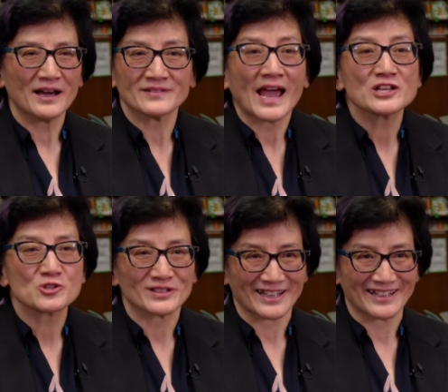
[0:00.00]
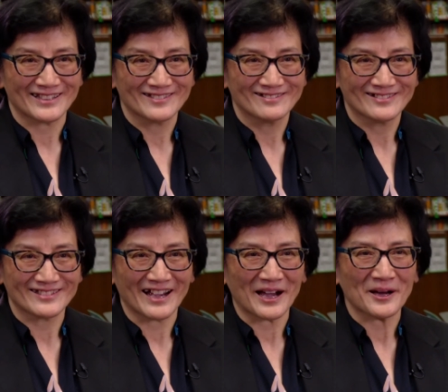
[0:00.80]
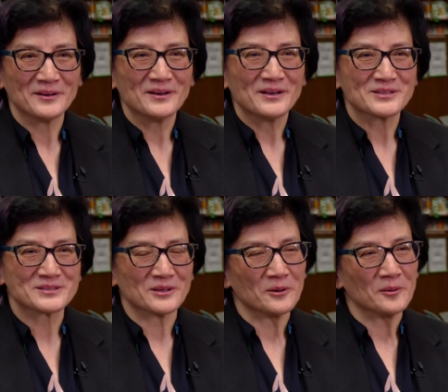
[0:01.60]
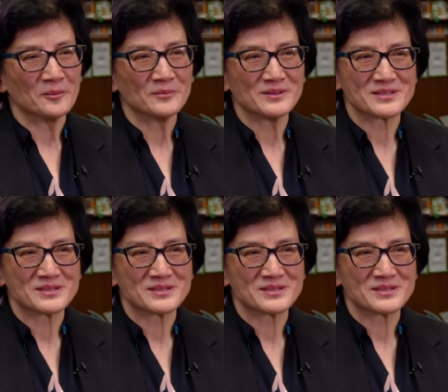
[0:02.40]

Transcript: naturally. Yeah. So